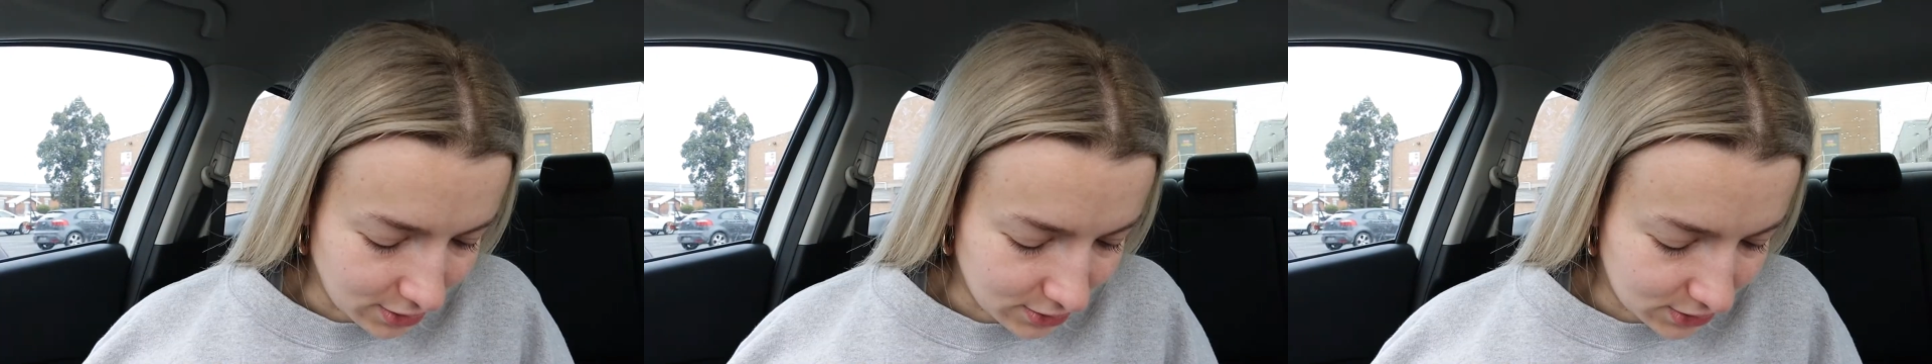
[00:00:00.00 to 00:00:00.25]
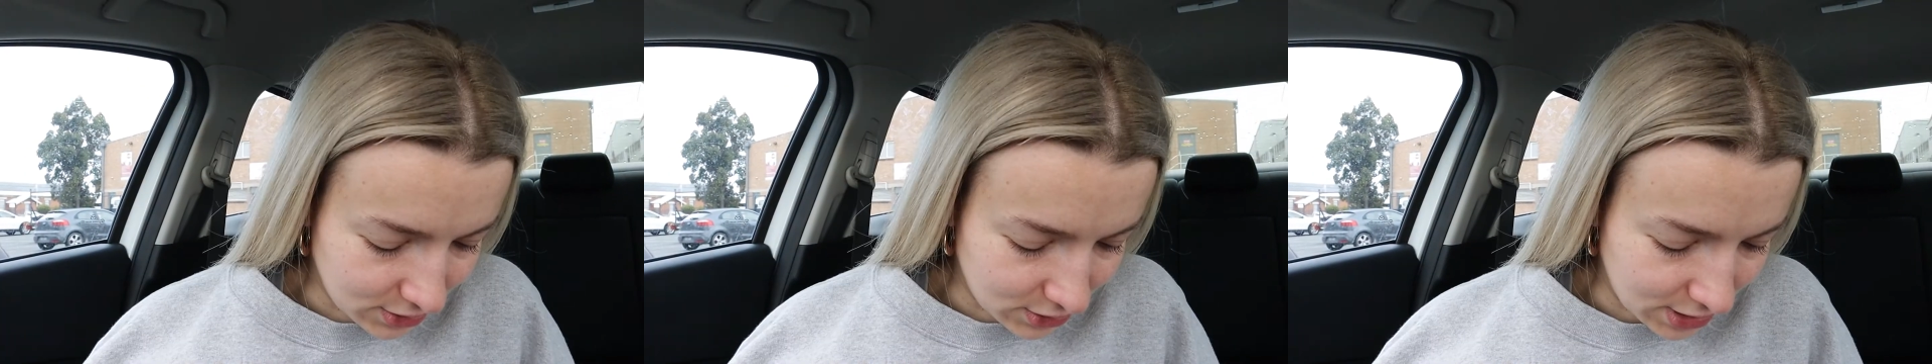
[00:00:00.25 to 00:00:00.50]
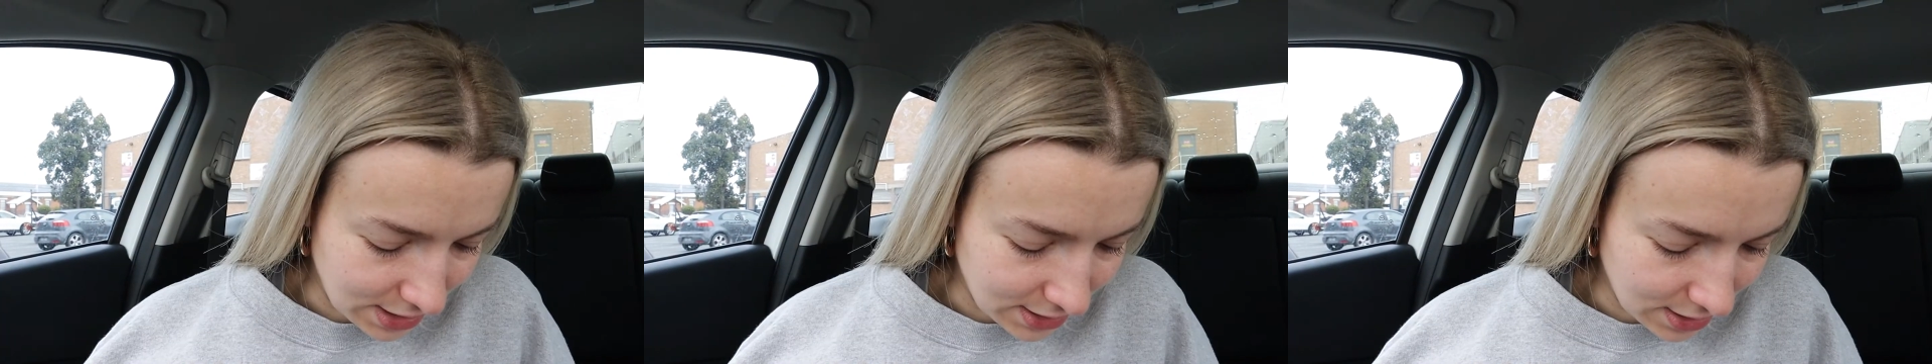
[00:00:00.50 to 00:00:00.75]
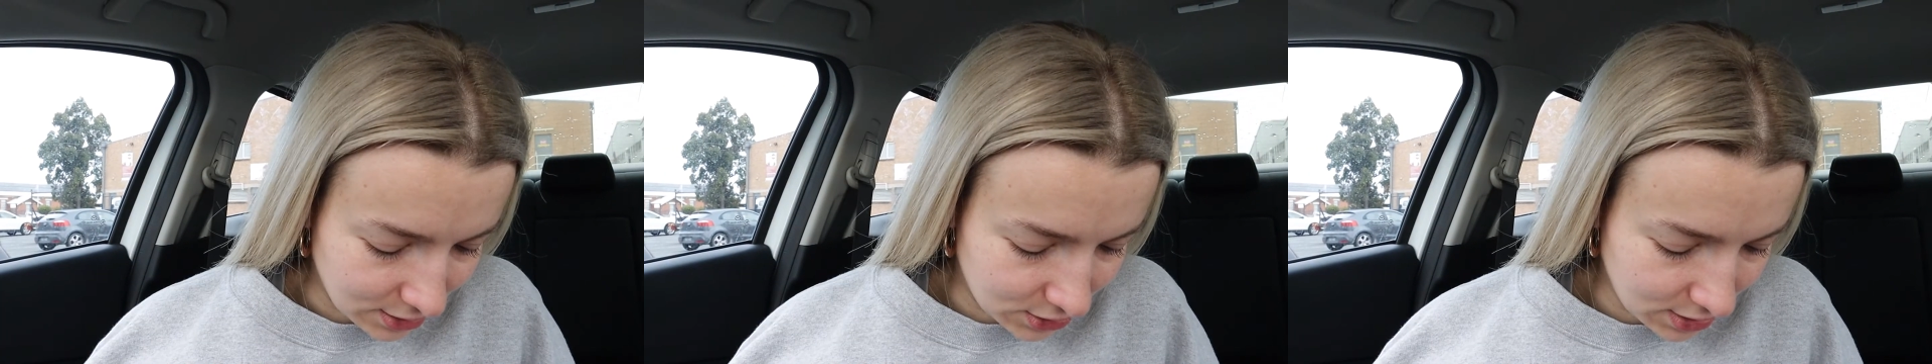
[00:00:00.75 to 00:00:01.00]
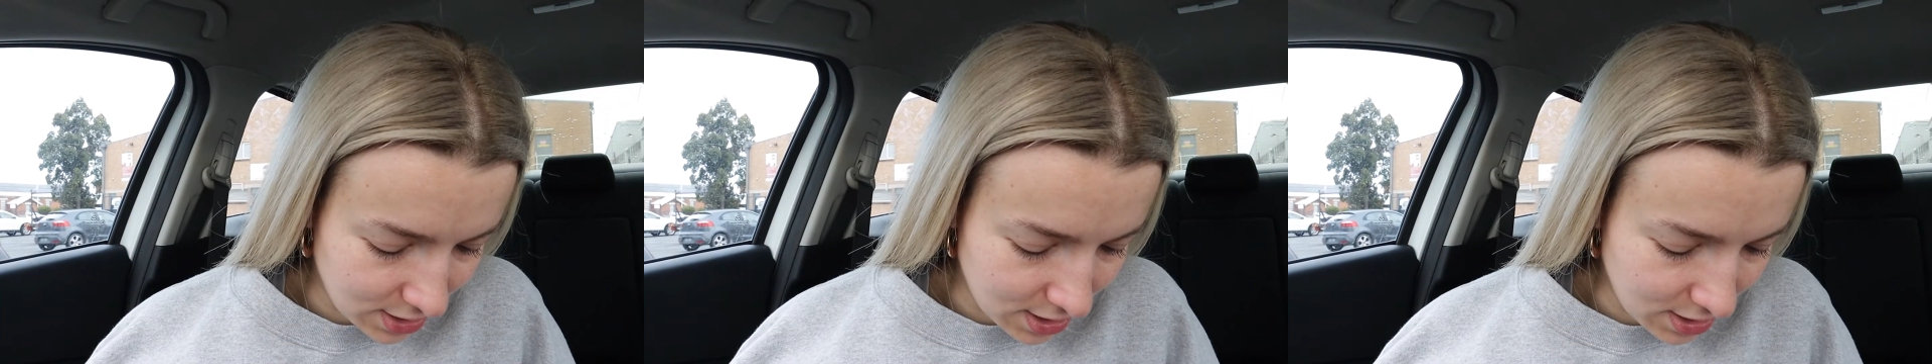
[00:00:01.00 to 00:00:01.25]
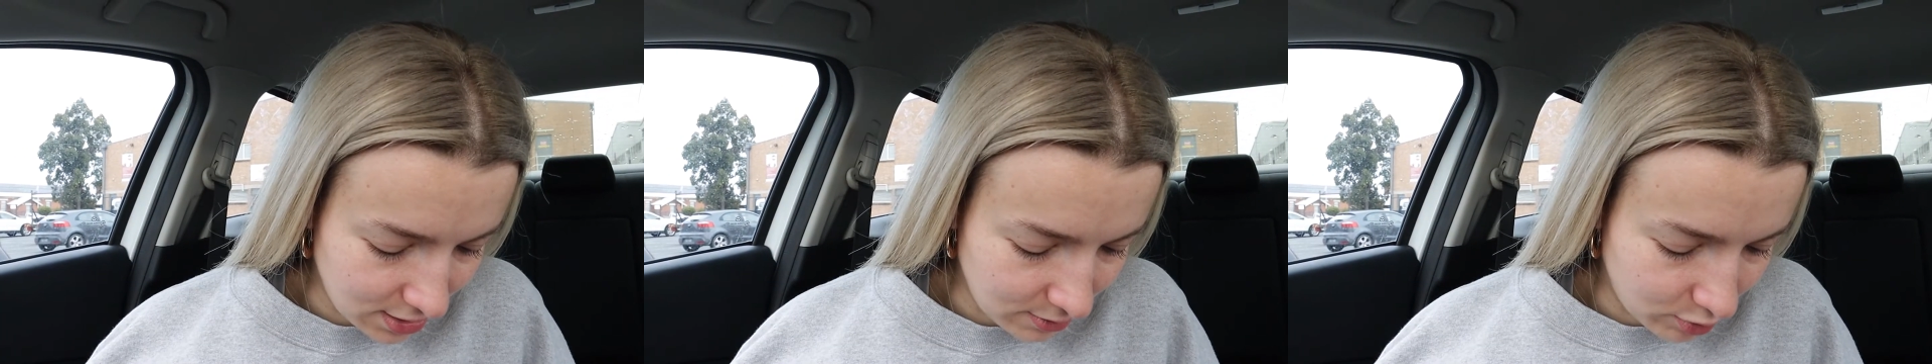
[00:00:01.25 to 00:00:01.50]
So she's
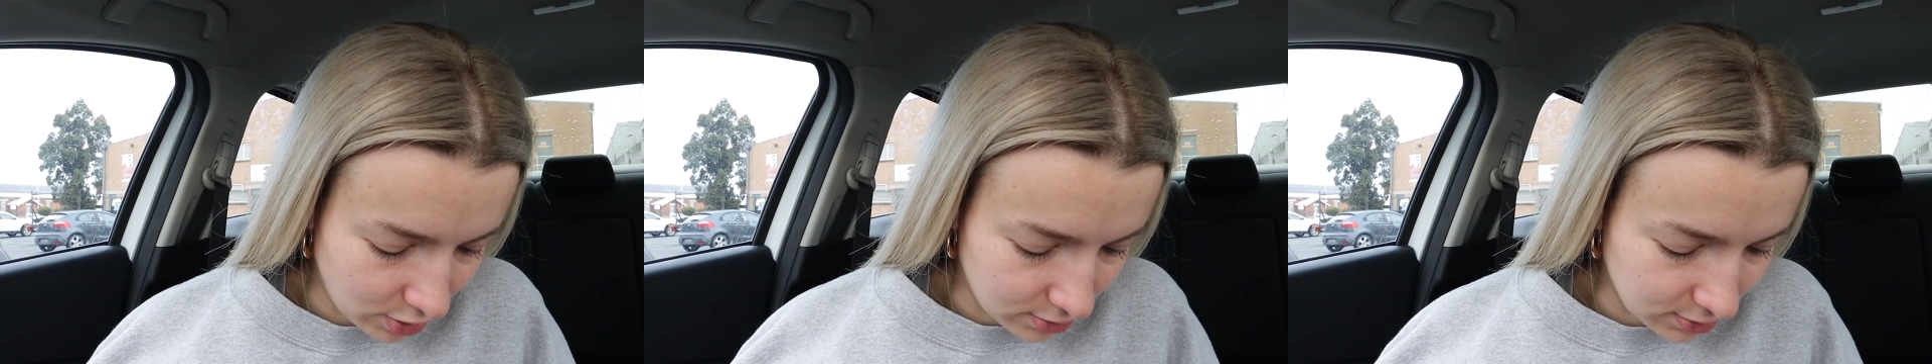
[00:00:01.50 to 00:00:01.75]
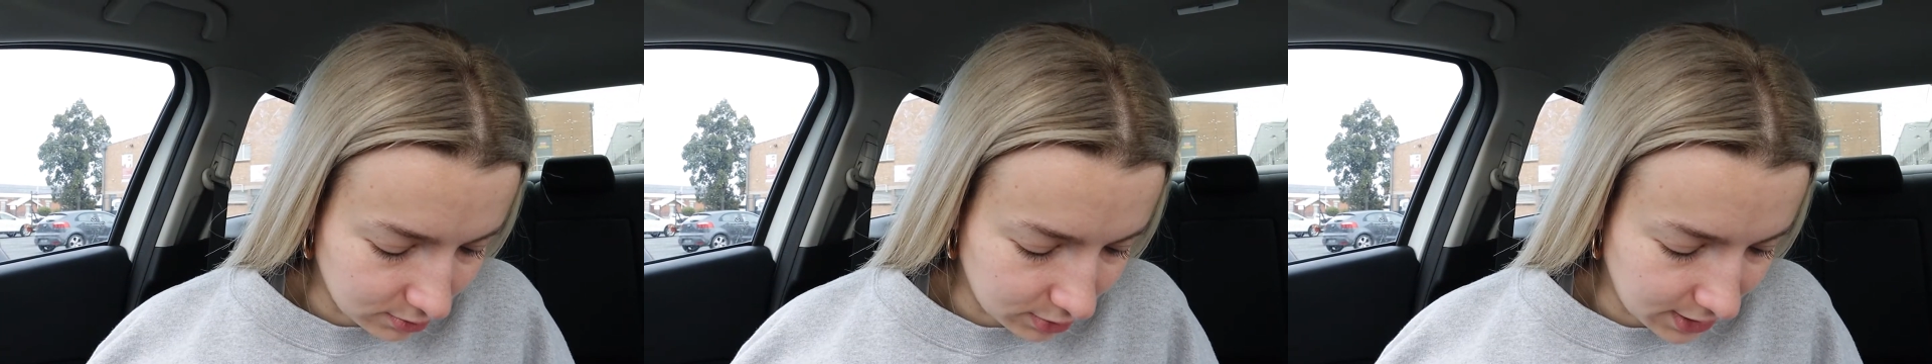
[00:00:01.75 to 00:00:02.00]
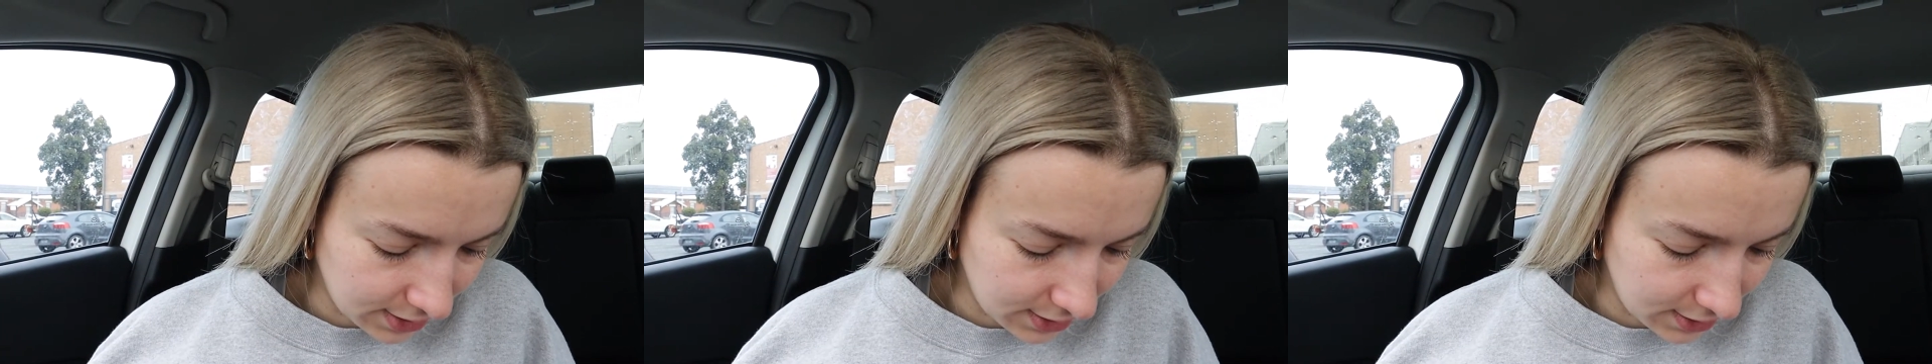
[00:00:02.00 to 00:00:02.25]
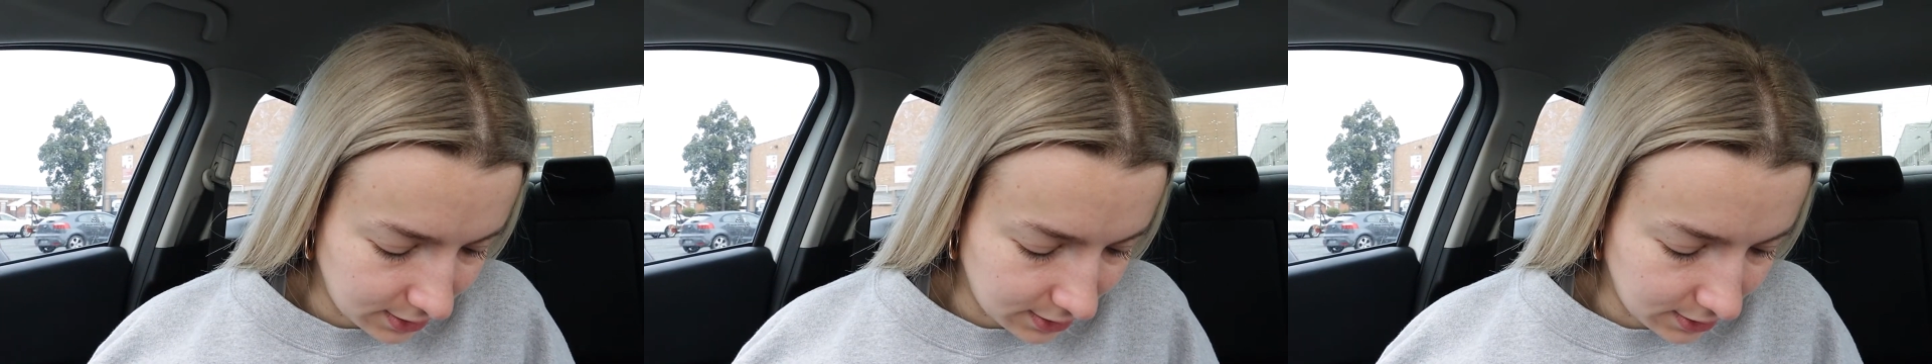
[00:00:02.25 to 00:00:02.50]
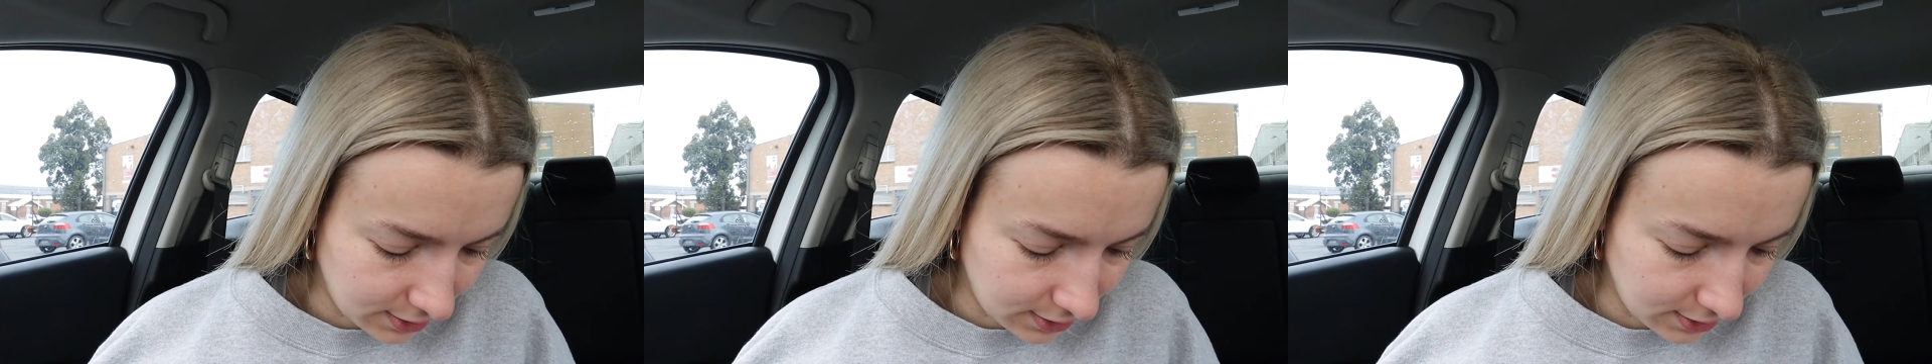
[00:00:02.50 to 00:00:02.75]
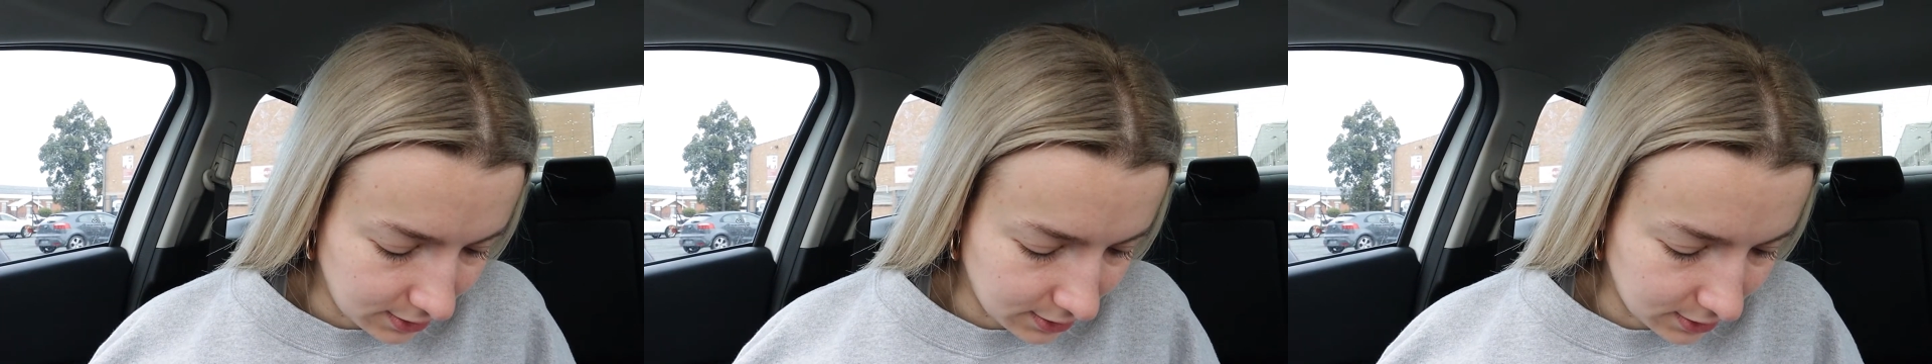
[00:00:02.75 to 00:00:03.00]
actually probably,